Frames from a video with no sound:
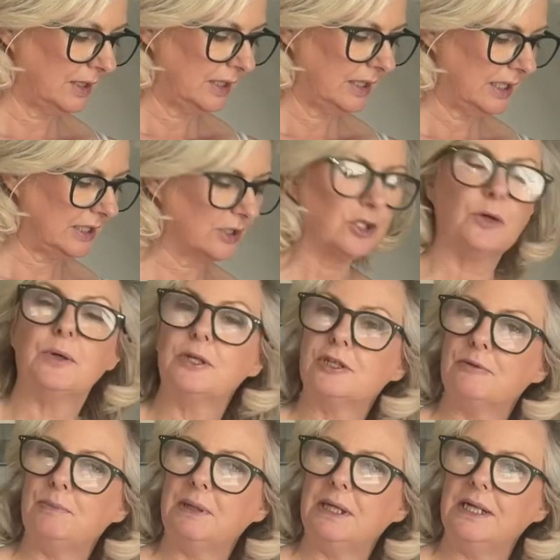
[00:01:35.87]
is going
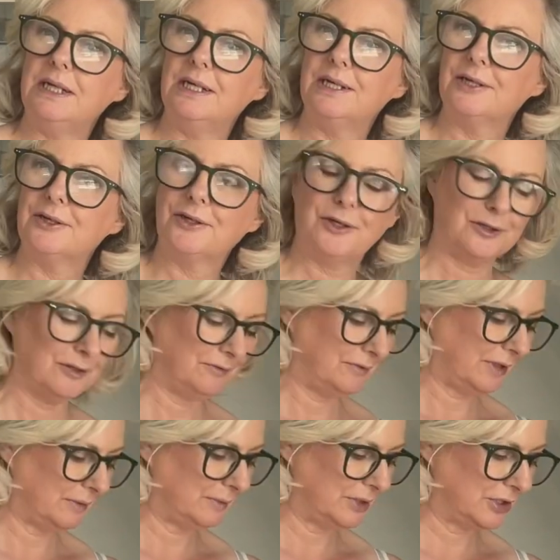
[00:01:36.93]
to be
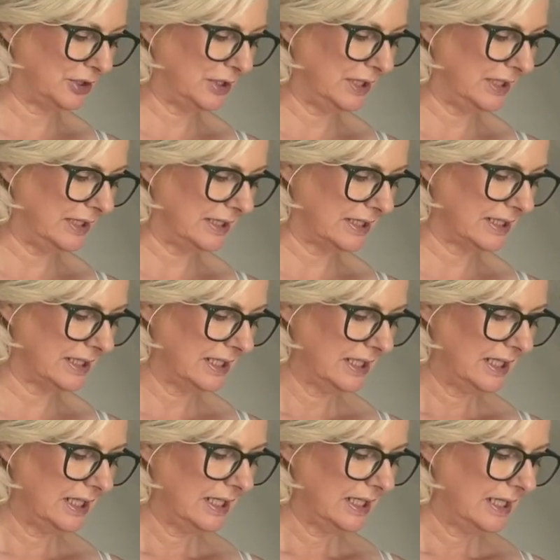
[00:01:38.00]
cauliflower cheese.
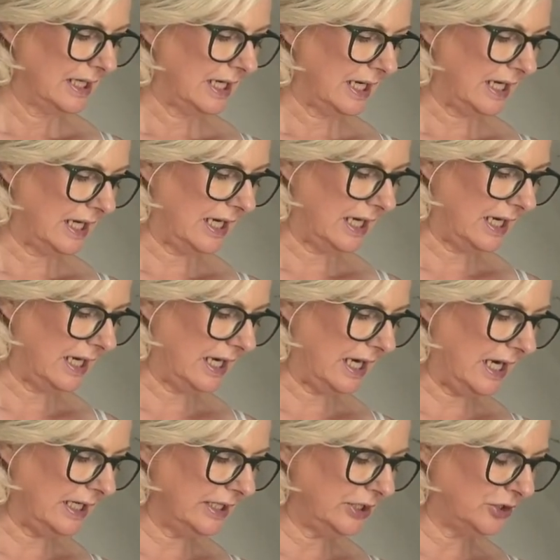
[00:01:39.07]

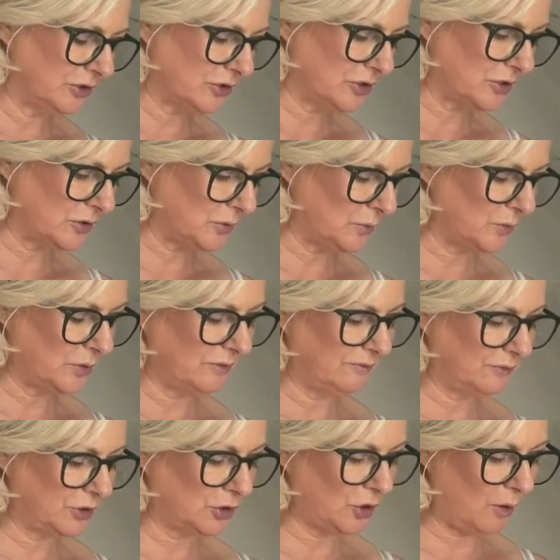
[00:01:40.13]
I just sort
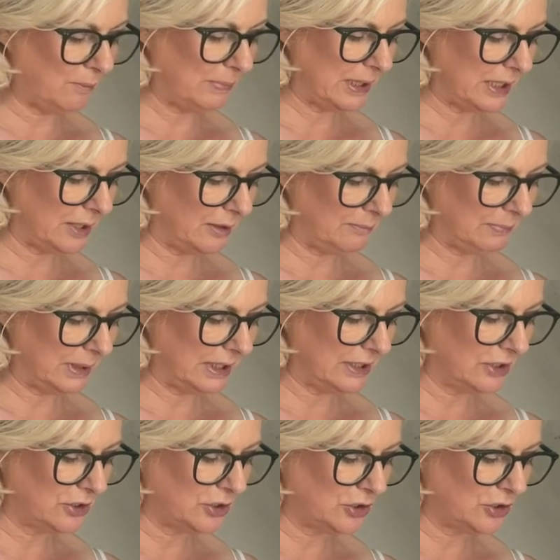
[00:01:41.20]
of chop it up into